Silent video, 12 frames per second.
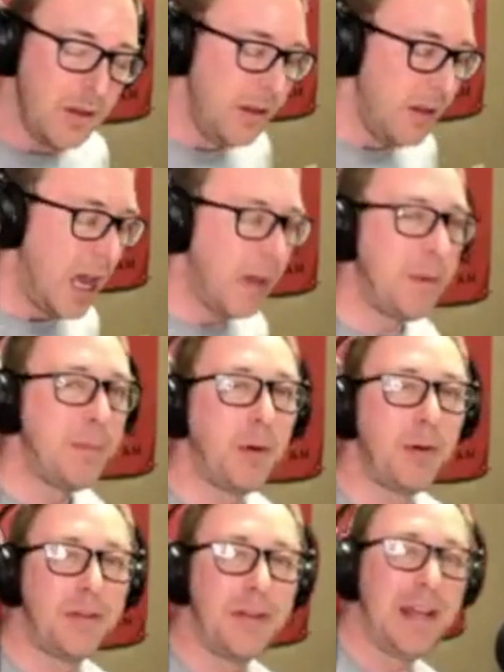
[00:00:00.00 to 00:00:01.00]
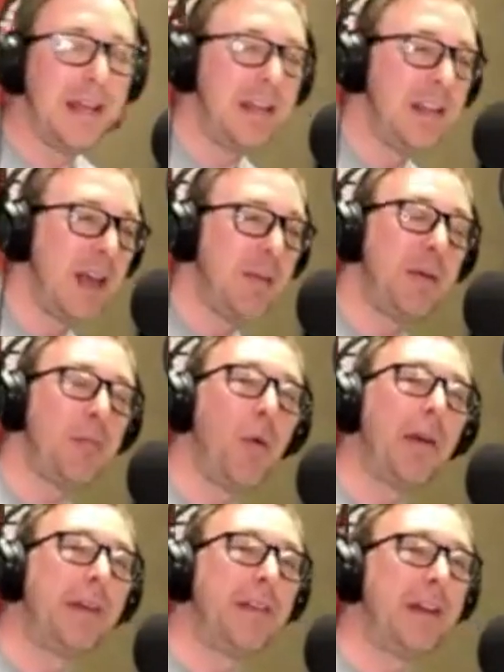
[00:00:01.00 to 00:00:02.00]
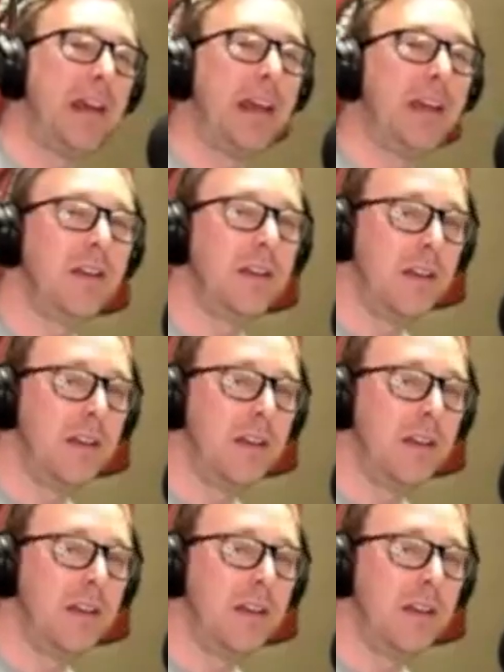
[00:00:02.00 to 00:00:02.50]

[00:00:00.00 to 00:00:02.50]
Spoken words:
Happy birthday, happy birthday,